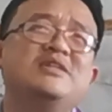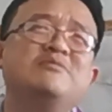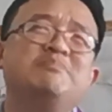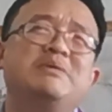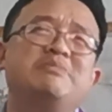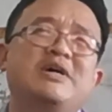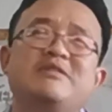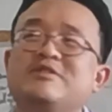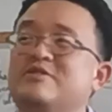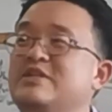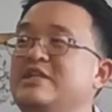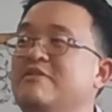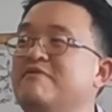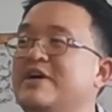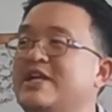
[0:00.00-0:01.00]
people have to
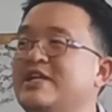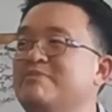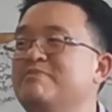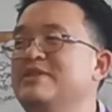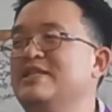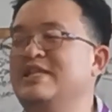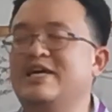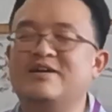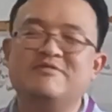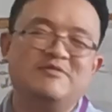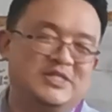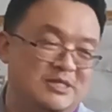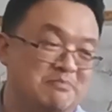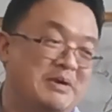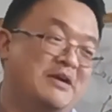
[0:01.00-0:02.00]
develop that
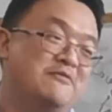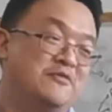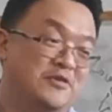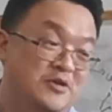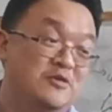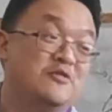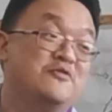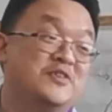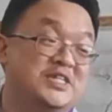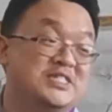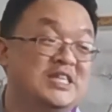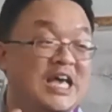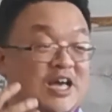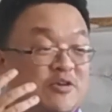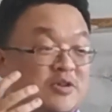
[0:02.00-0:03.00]
respect for you
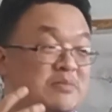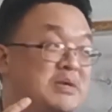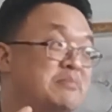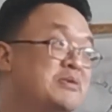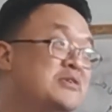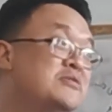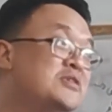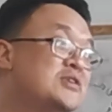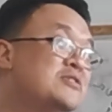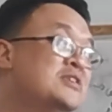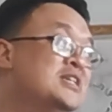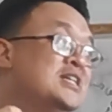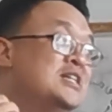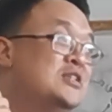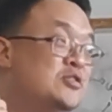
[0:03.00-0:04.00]
first. Then only people
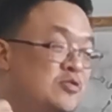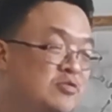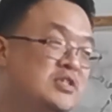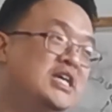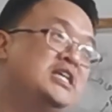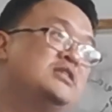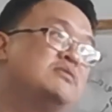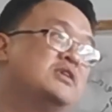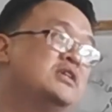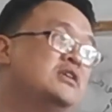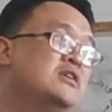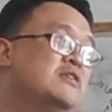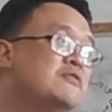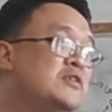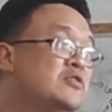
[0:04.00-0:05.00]
will do things for
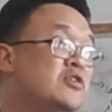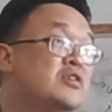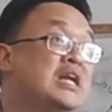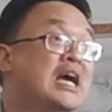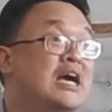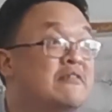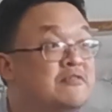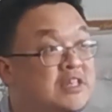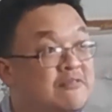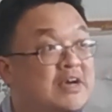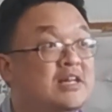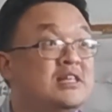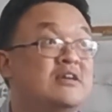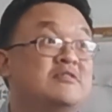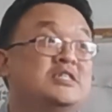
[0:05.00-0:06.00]
you. If you don't have
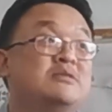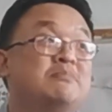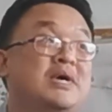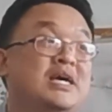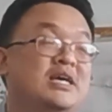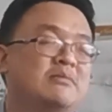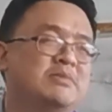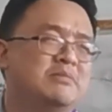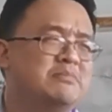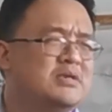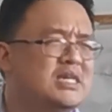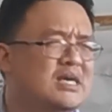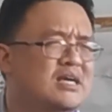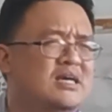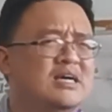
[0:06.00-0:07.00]
developed that respect, and
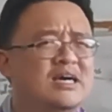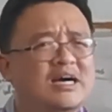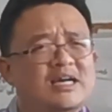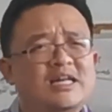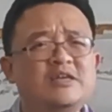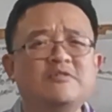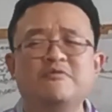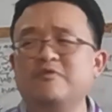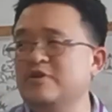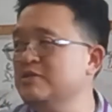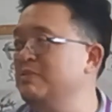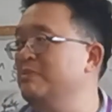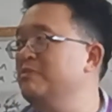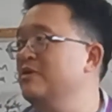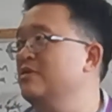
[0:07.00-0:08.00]
people and then you
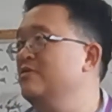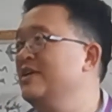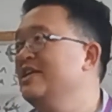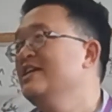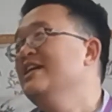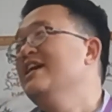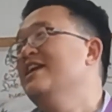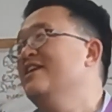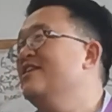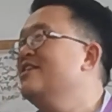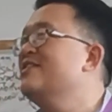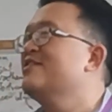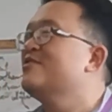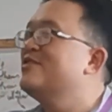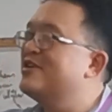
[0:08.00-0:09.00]
force people to do it.
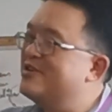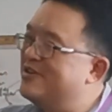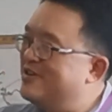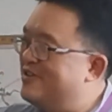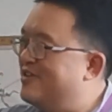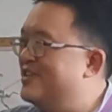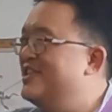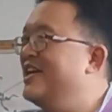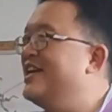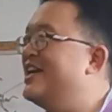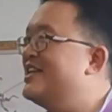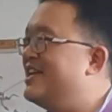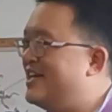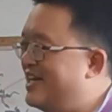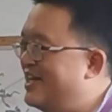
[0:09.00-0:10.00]
No, go on. Take
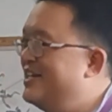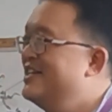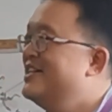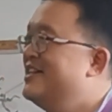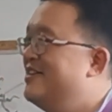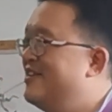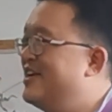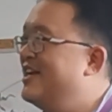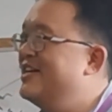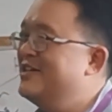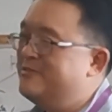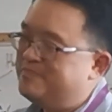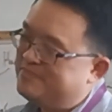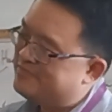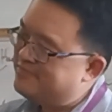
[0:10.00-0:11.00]
care.
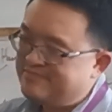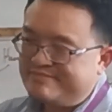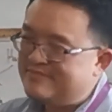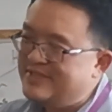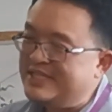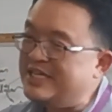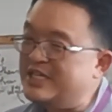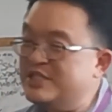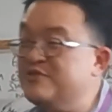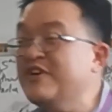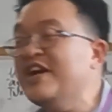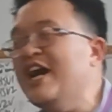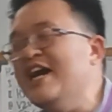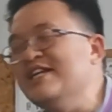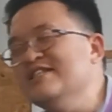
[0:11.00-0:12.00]
Okay? It's
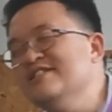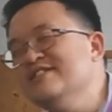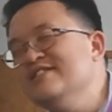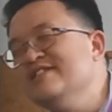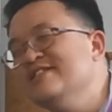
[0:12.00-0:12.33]
very hard.